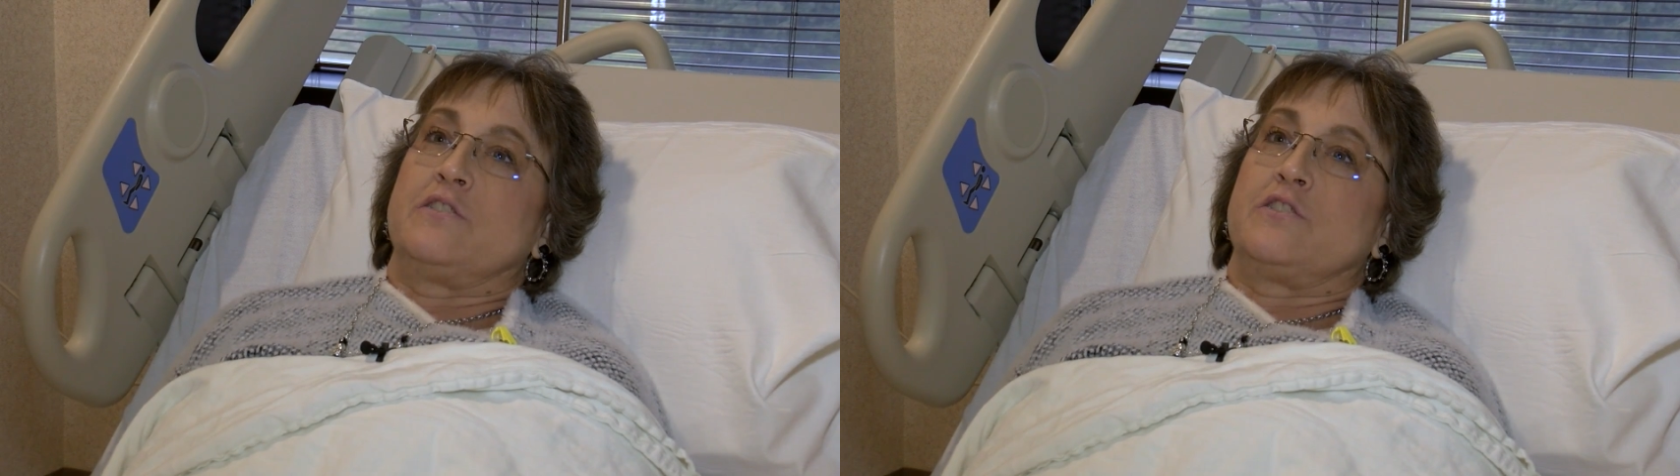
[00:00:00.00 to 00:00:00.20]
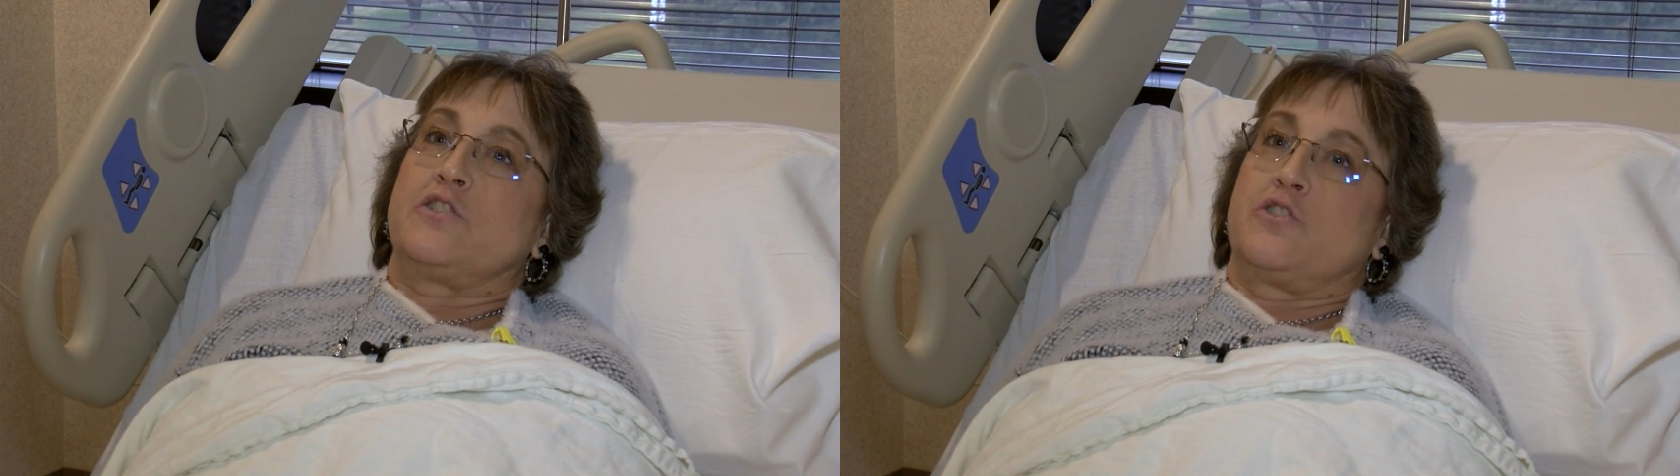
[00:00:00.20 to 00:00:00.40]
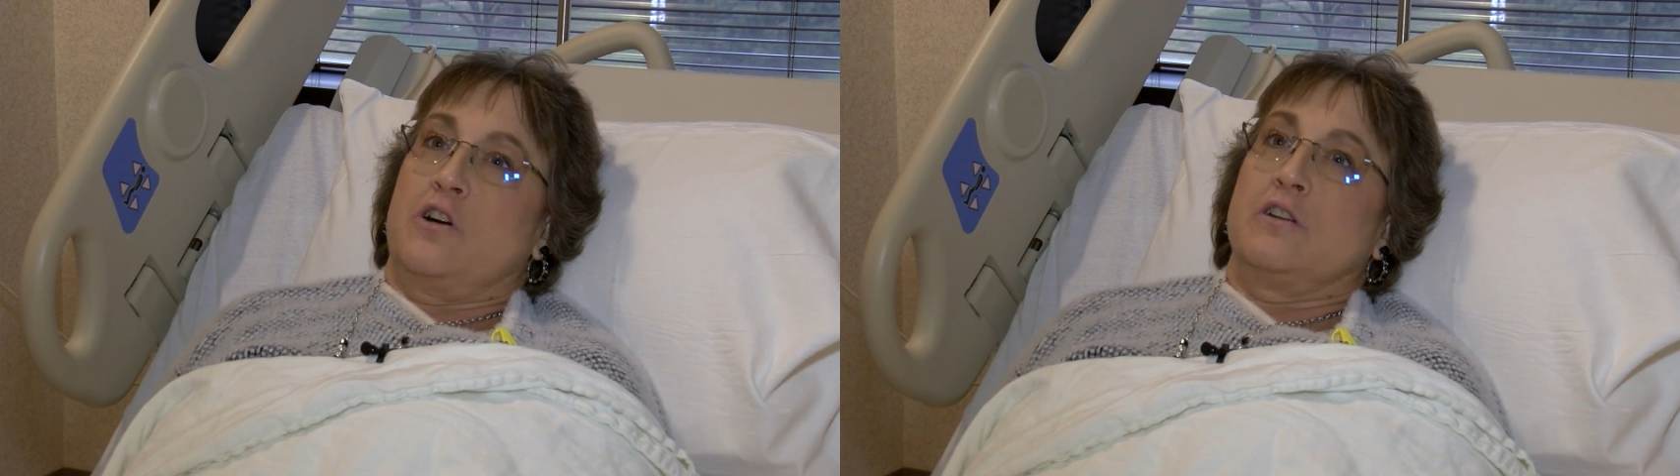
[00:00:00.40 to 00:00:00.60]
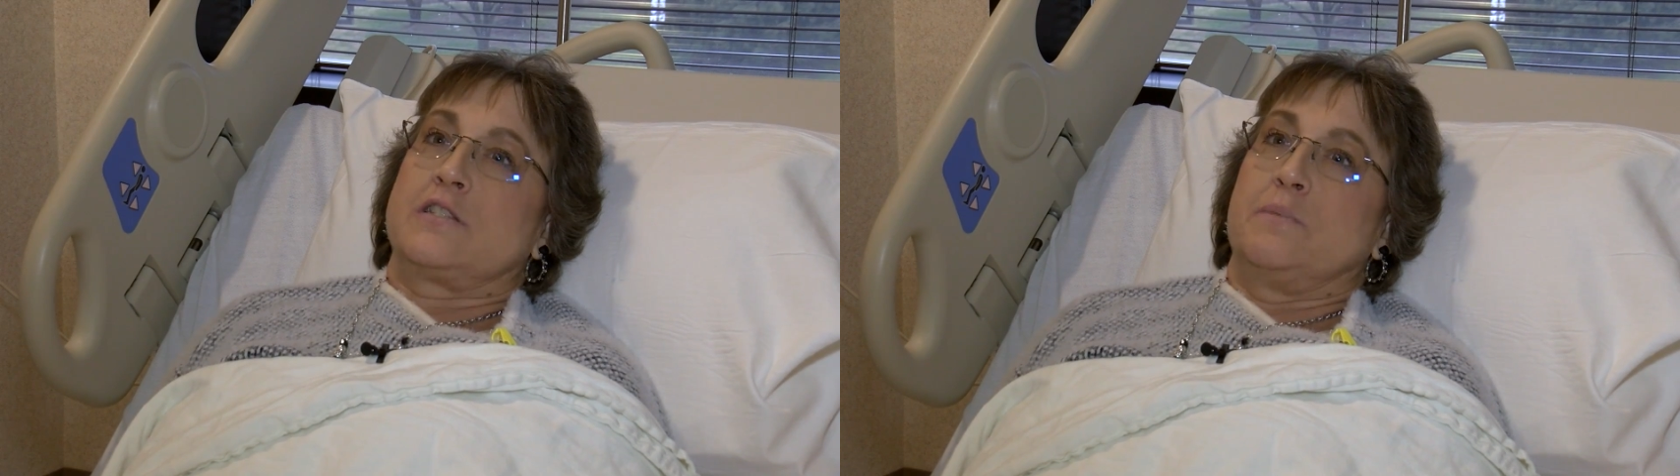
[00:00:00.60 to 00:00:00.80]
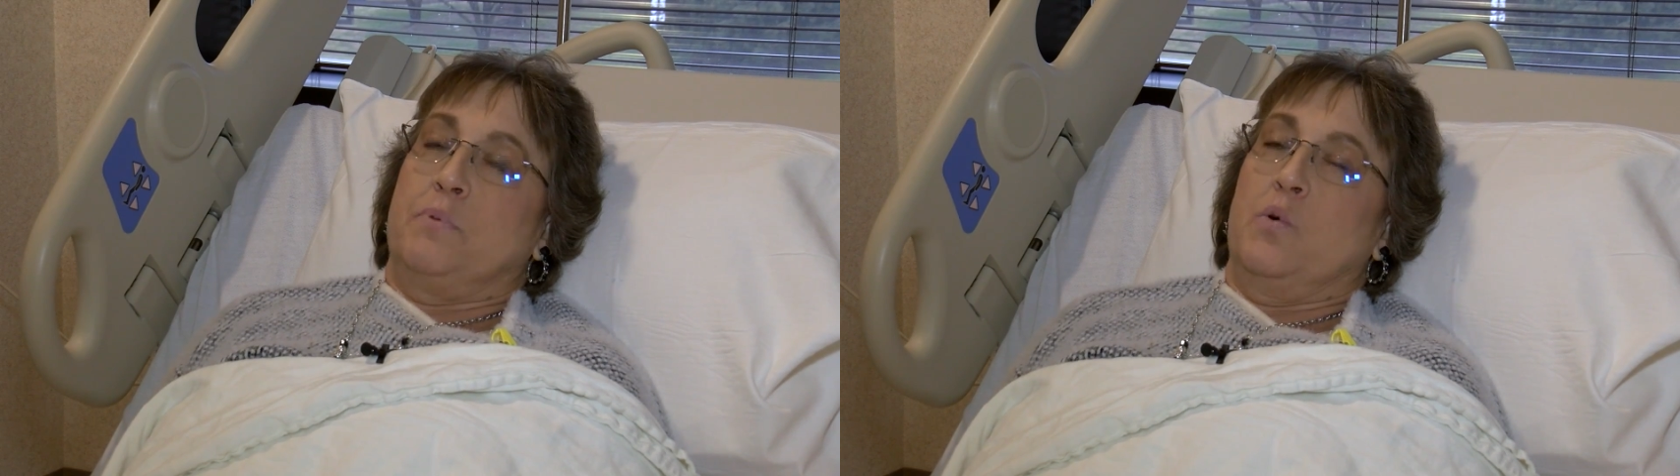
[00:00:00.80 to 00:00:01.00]
strong
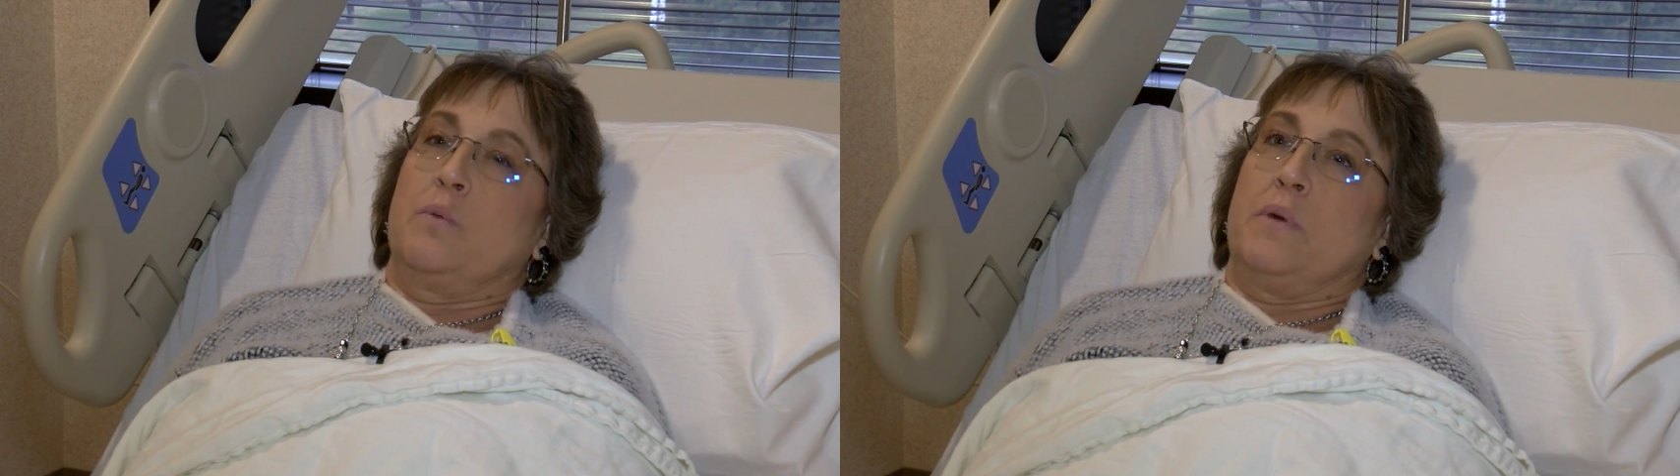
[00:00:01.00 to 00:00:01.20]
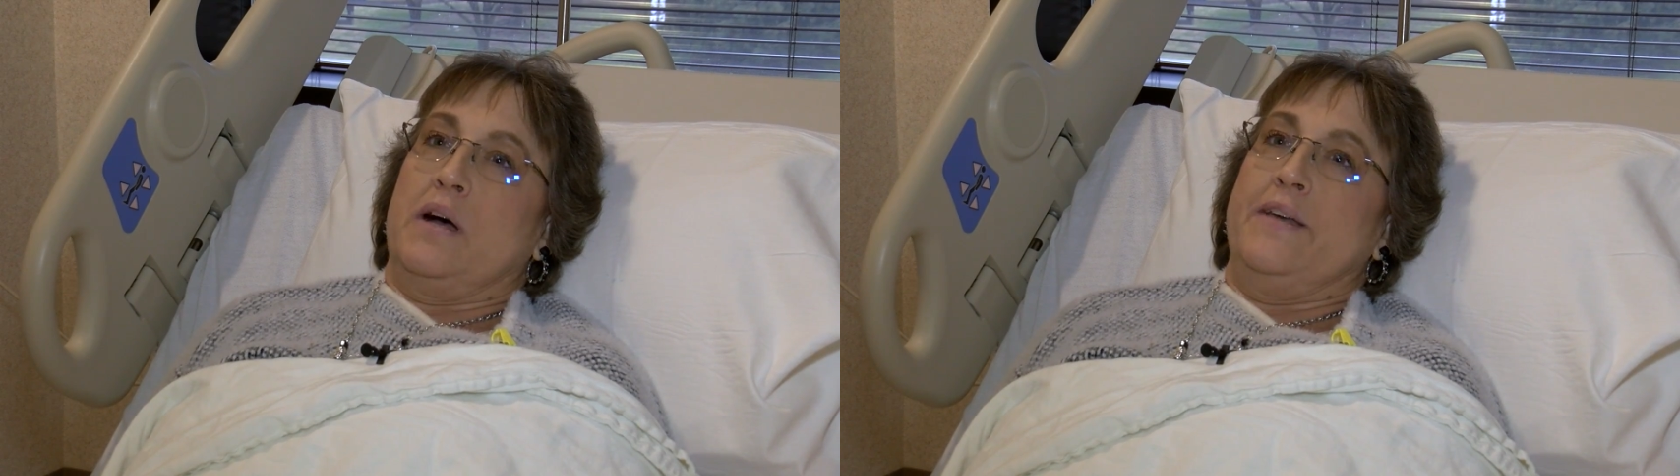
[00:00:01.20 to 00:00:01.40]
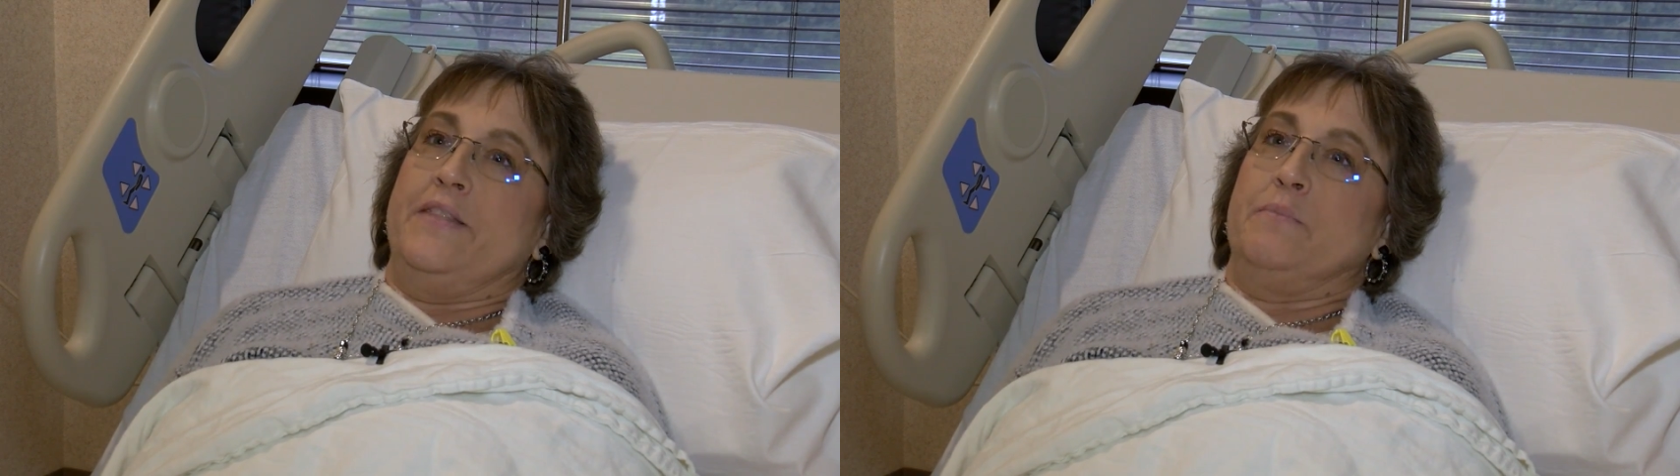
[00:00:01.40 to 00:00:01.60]
support behind